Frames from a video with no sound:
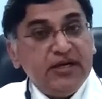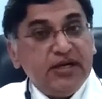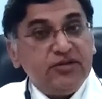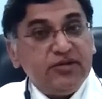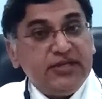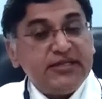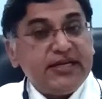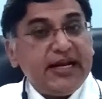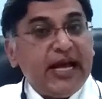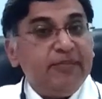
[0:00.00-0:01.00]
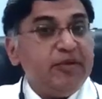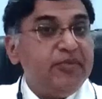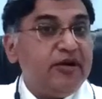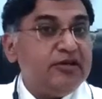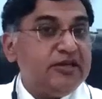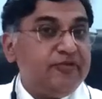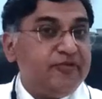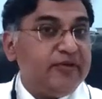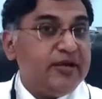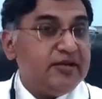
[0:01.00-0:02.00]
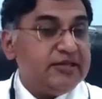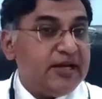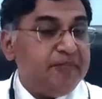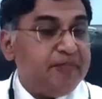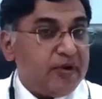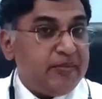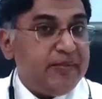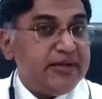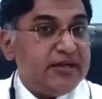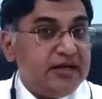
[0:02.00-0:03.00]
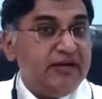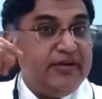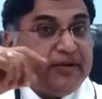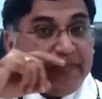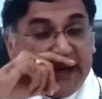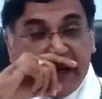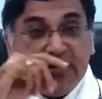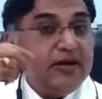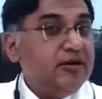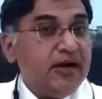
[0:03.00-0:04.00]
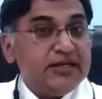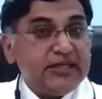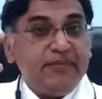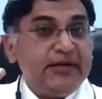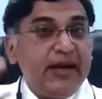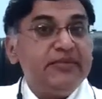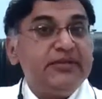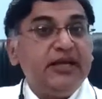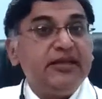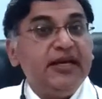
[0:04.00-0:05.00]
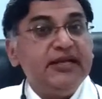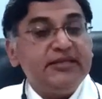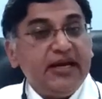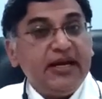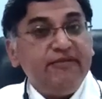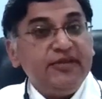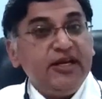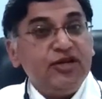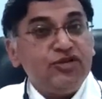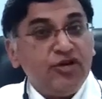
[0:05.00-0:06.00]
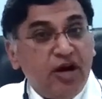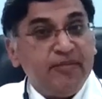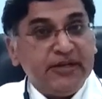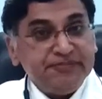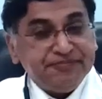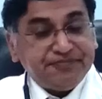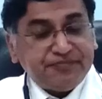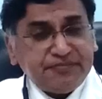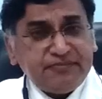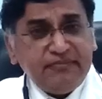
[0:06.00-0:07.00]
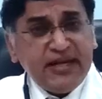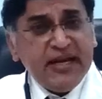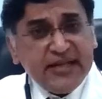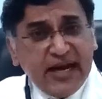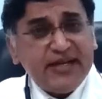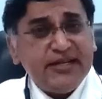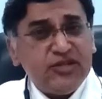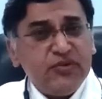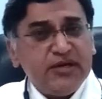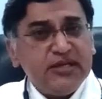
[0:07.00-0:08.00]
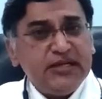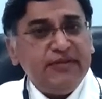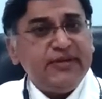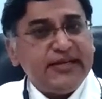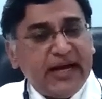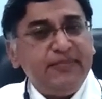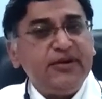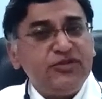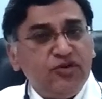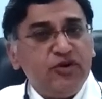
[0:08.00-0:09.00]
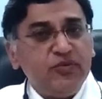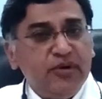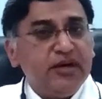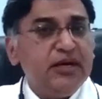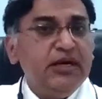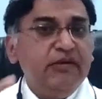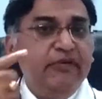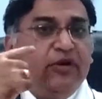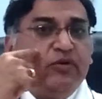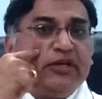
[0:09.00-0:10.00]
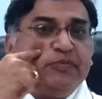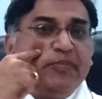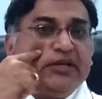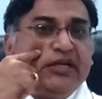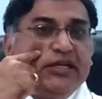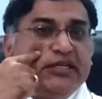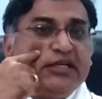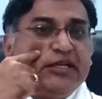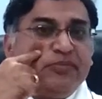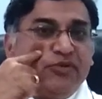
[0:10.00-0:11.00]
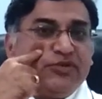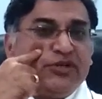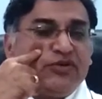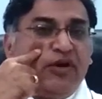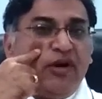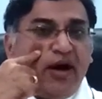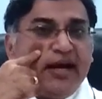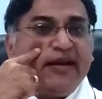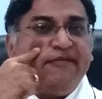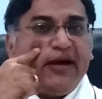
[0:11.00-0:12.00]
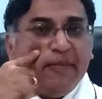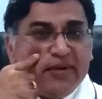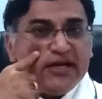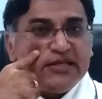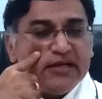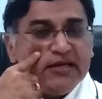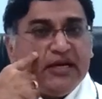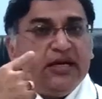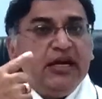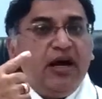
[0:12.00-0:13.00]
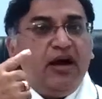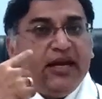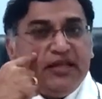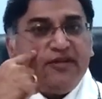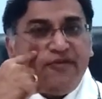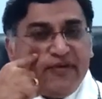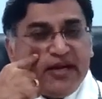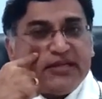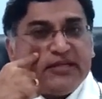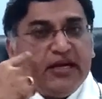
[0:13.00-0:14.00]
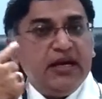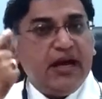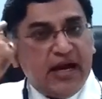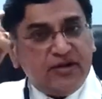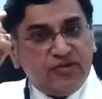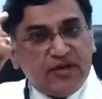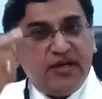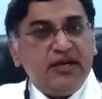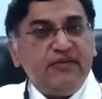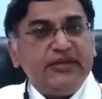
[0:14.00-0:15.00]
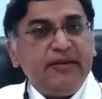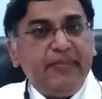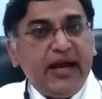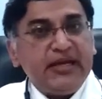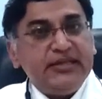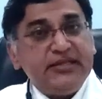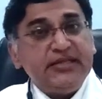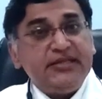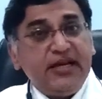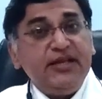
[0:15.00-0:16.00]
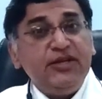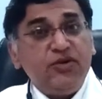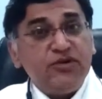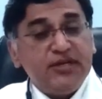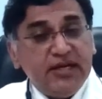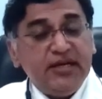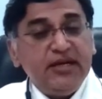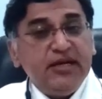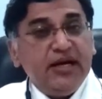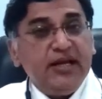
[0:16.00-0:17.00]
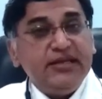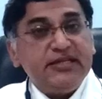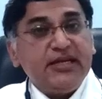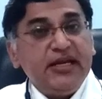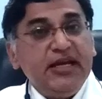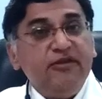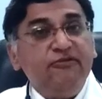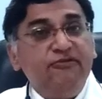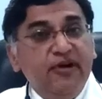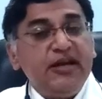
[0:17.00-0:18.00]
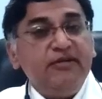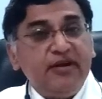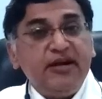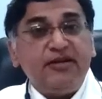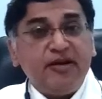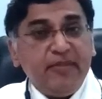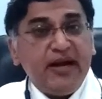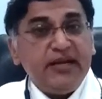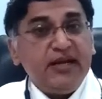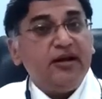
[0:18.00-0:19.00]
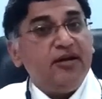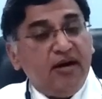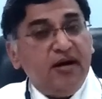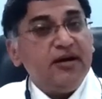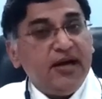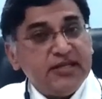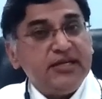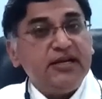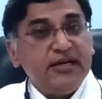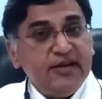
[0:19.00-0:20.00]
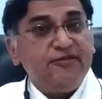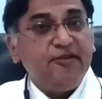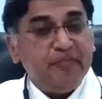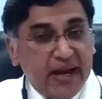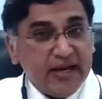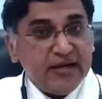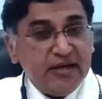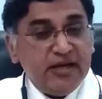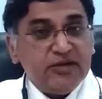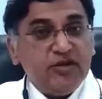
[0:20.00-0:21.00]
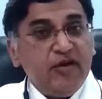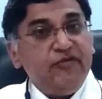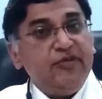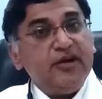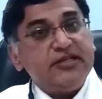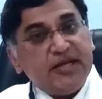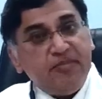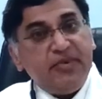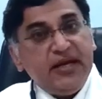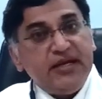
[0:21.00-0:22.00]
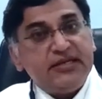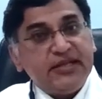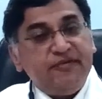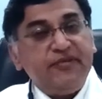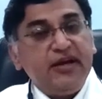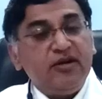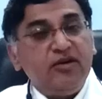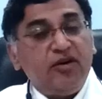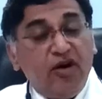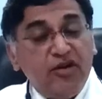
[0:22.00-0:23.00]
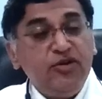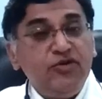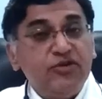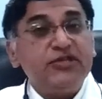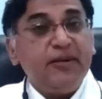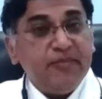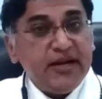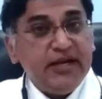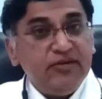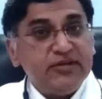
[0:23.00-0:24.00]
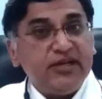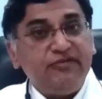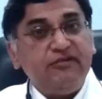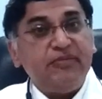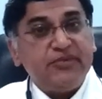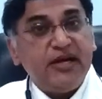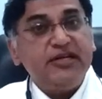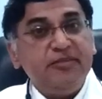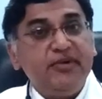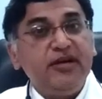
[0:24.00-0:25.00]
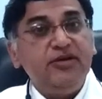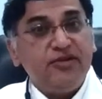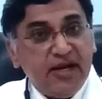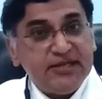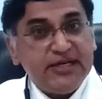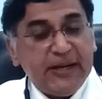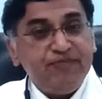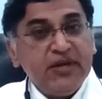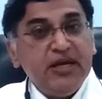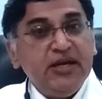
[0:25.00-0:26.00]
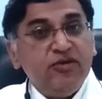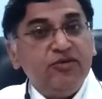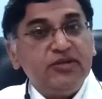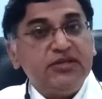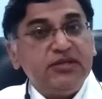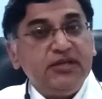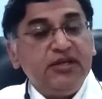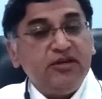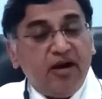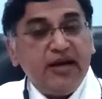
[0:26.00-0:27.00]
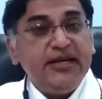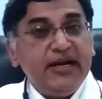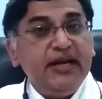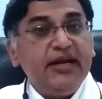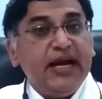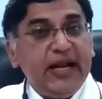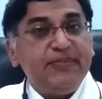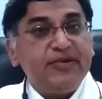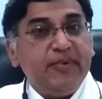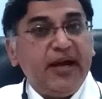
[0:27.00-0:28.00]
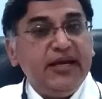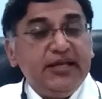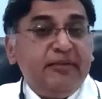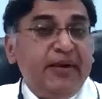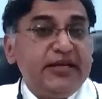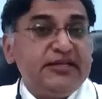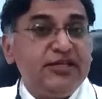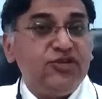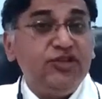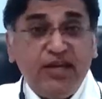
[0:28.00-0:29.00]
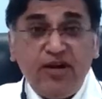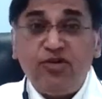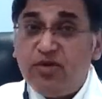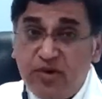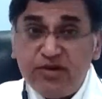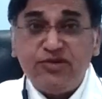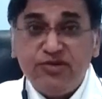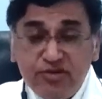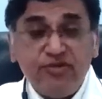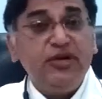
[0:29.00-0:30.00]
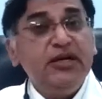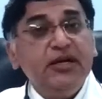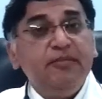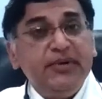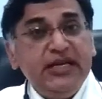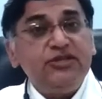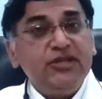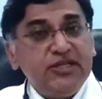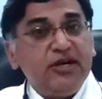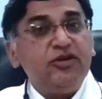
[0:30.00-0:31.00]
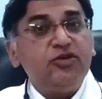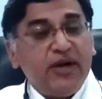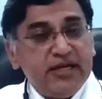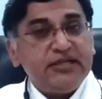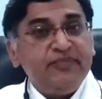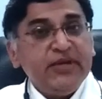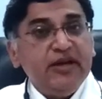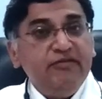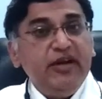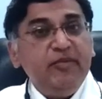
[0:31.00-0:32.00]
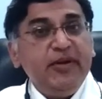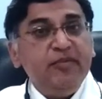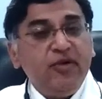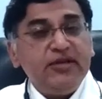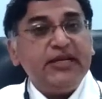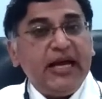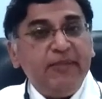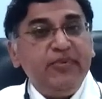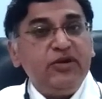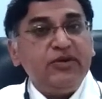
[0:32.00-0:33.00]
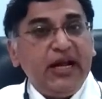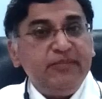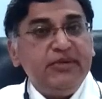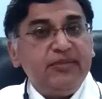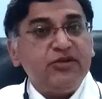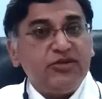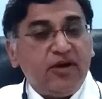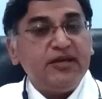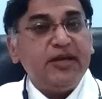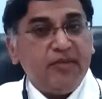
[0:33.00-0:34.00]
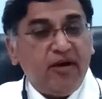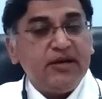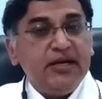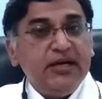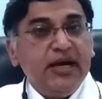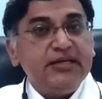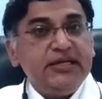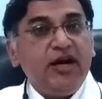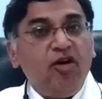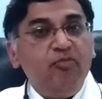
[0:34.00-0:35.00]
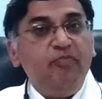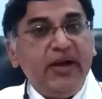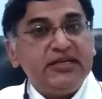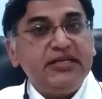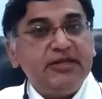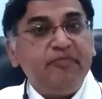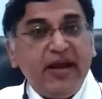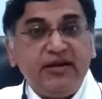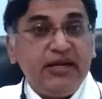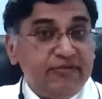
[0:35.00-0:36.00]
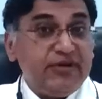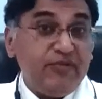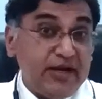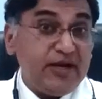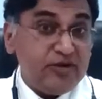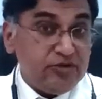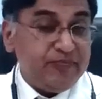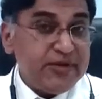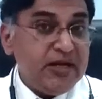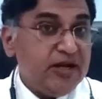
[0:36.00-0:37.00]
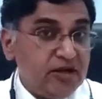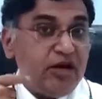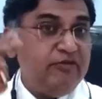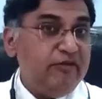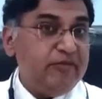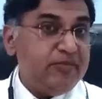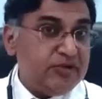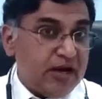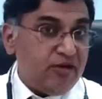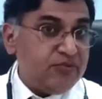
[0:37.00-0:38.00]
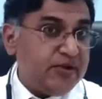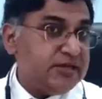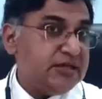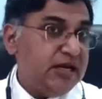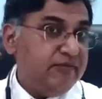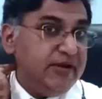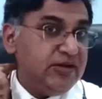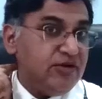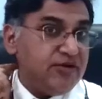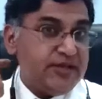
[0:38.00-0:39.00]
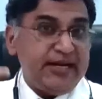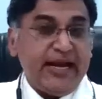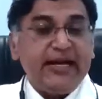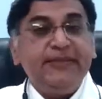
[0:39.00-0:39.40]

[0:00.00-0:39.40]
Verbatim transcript: So this can happen because of some problem in the nerve in the brain, or sometimes nothing is there, everything is normal. In that situation, if the tablets don't work, we do a special injection process called RF ablation in the face and to the nerve of the back. This is done in the OT, and this can give very, very dramatic and long-lasting relief from pain. So if you are somebody suffering, or you know somebody who is suffering from trigeminal neuralgia, who is not getting helped by either medicines or they don't know what to do, please reach out to us. We will be more than happy to help them, to sort them out and see how best is the pain relief that we can do. Now we will go downwards, we will go to the neck.